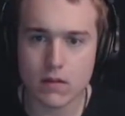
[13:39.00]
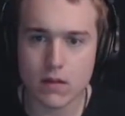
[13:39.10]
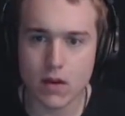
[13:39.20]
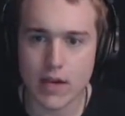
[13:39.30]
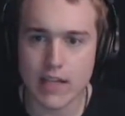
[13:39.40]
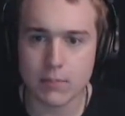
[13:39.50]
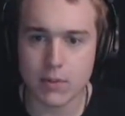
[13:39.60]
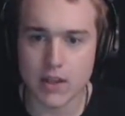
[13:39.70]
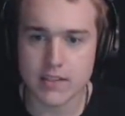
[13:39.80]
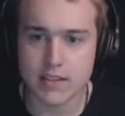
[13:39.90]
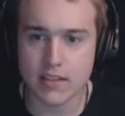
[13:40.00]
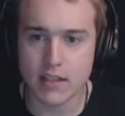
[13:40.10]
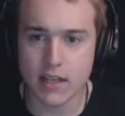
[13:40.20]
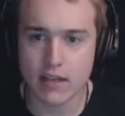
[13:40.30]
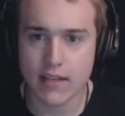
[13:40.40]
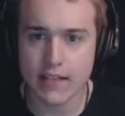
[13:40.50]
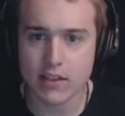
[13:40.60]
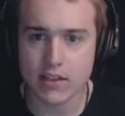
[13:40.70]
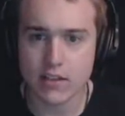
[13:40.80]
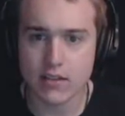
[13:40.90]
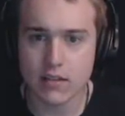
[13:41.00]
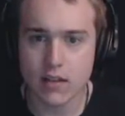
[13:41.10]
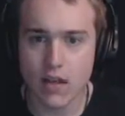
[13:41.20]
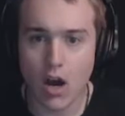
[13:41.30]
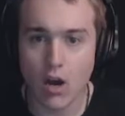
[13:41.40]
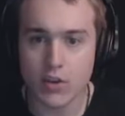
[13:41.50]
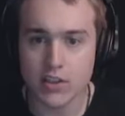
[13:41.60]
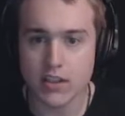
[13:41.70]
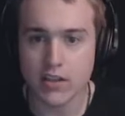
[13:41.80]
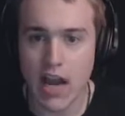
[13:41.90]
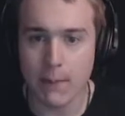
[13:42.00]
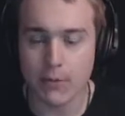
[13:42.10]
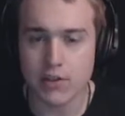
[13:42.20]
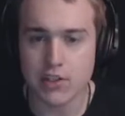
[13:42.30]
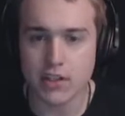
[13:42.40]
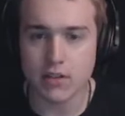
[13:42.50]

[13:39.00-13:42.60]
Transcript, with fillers: Okay, the blood's still here. That's good. Oh, there's another apparition in